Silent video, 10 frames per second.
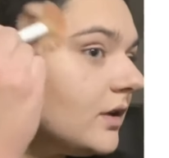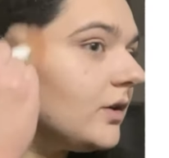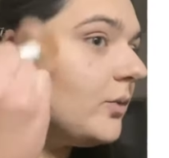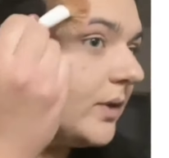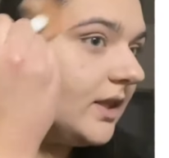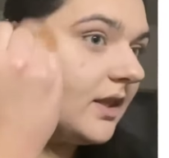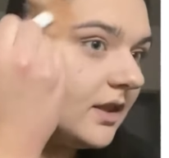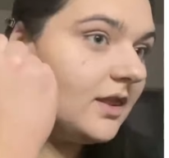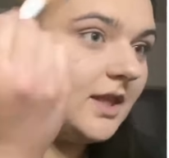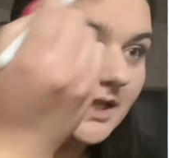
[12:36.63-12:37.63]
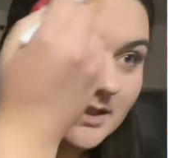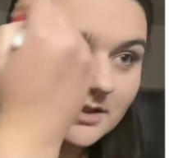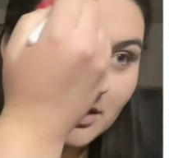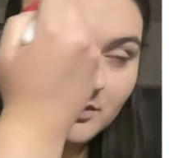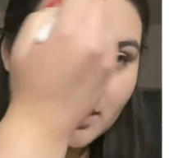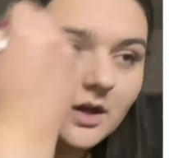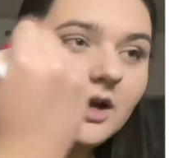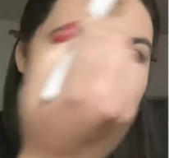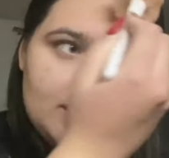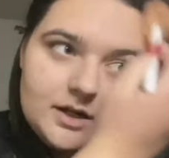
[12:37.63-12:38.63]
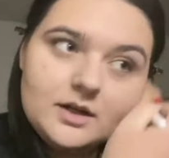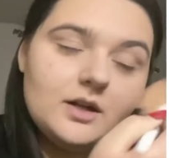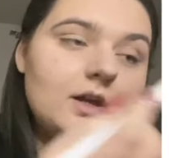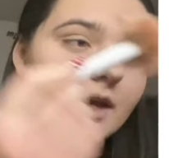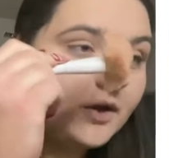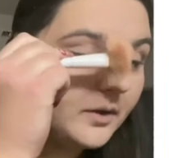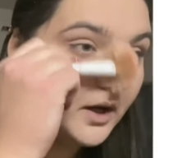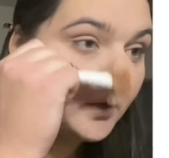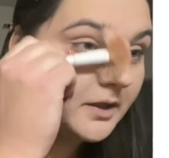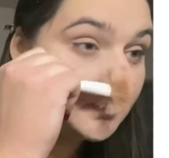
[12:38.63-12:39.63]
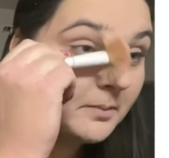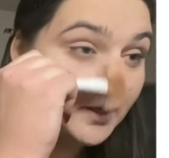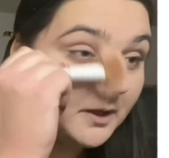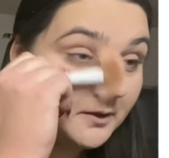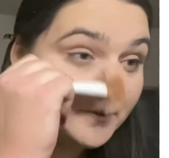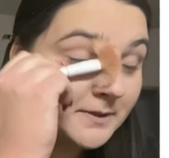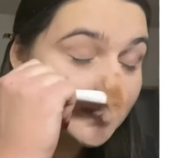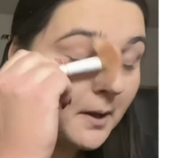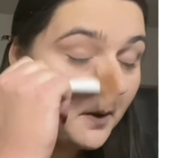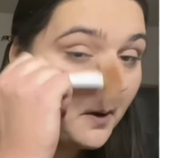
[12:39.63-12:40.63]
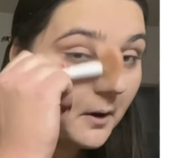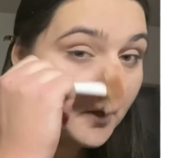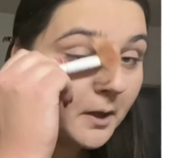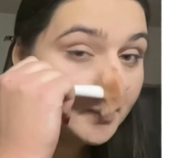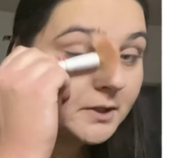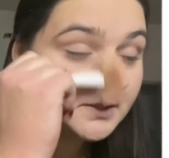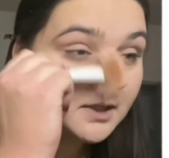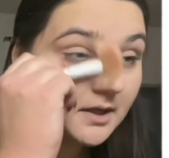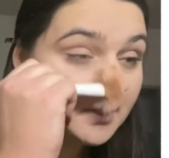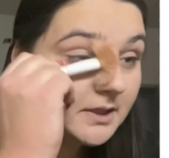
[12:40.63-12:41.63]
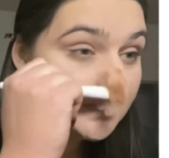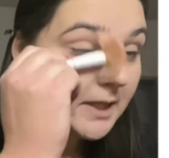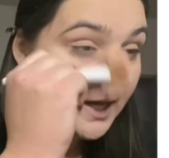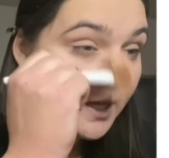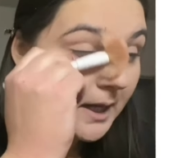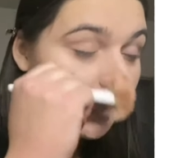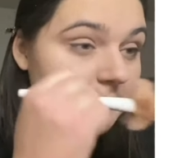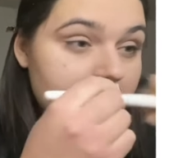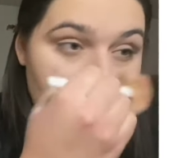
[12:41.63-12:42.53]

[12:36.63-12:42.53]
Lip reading: with this going on, I go down into my nose, just on the sides.